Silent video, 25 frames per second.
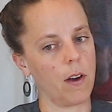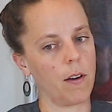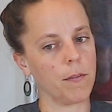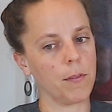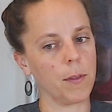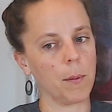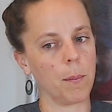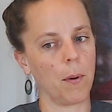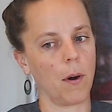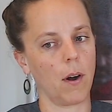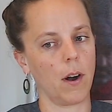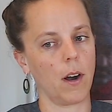
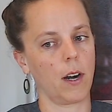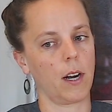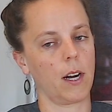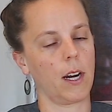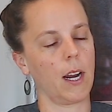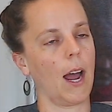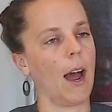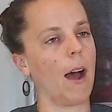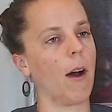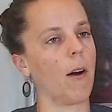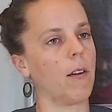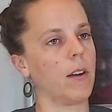of the
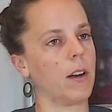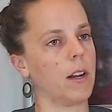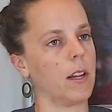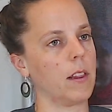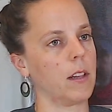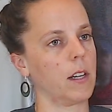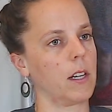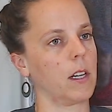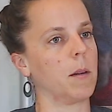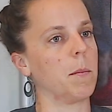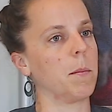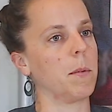park out
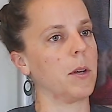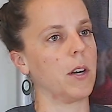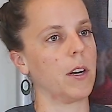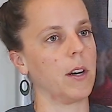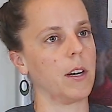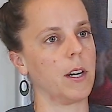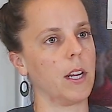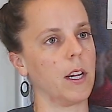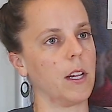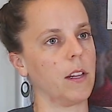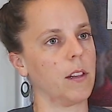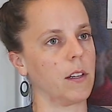in the
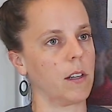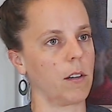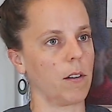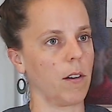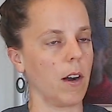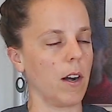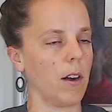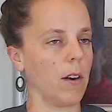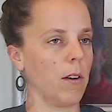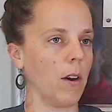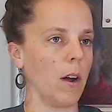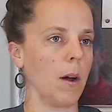community, the
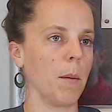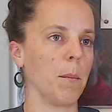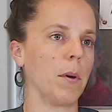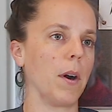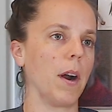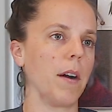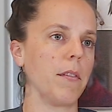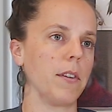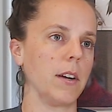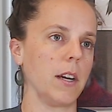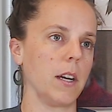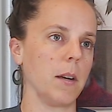greater
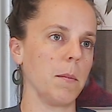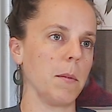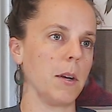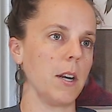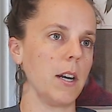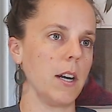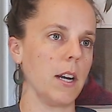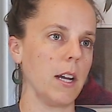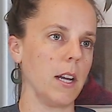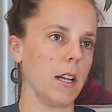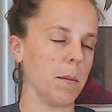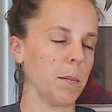nonprofit
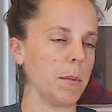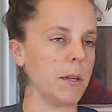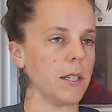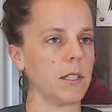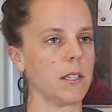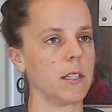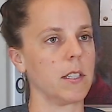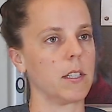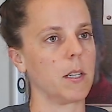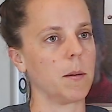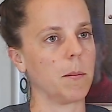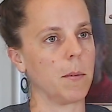community and
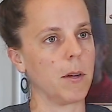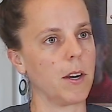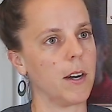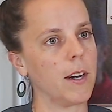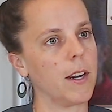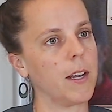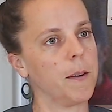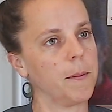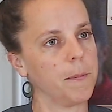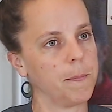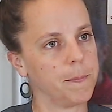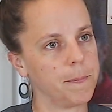business community.